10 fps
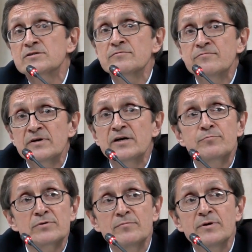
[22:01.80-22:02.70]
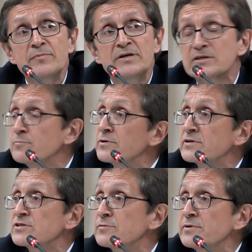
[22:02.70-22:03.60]
as a very problematic
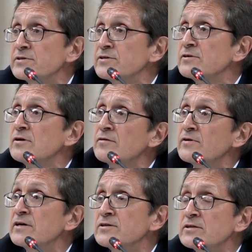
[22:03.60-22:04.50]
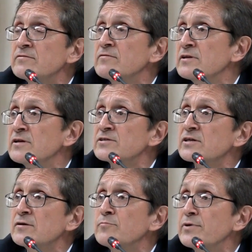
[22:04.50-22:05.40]
participant in all that, and even
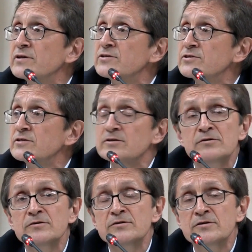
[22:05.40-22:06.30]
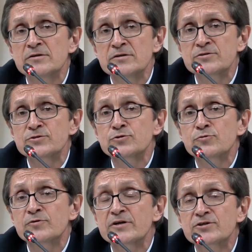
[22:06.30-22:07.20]
as a competitor
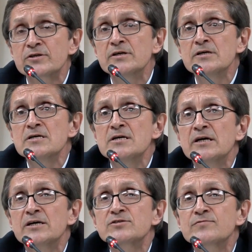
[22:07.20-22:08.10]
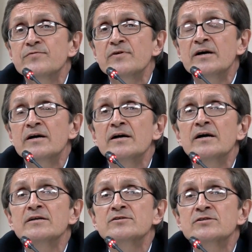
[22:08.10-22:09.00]
to Russia, as
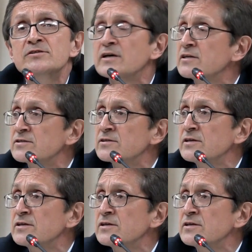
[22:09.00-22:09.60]
far as